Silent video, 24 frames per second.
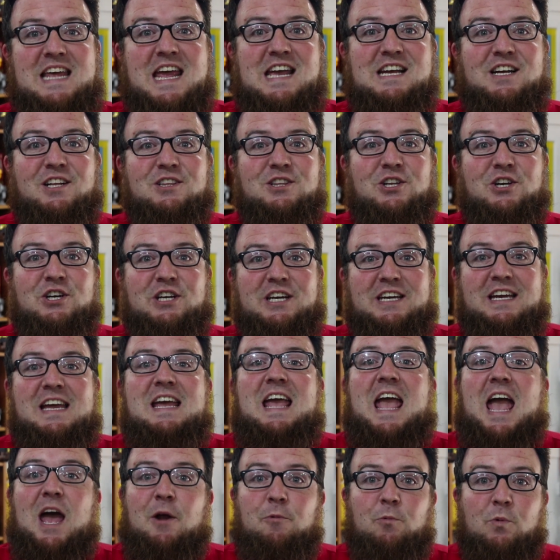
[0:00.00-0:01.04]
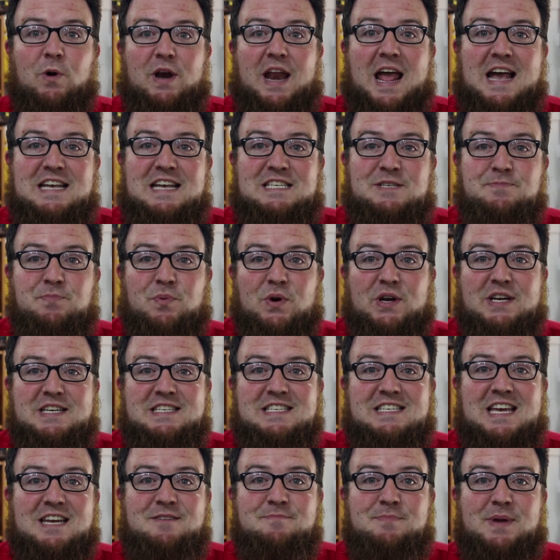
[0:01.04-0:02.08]
take a look at what SBrick
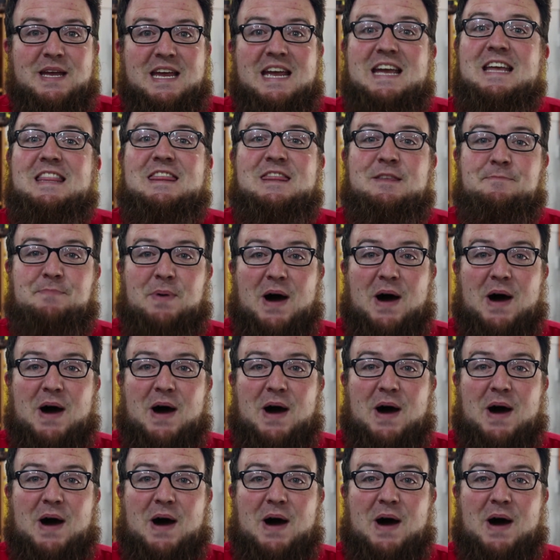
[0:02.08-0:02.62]
sent me in the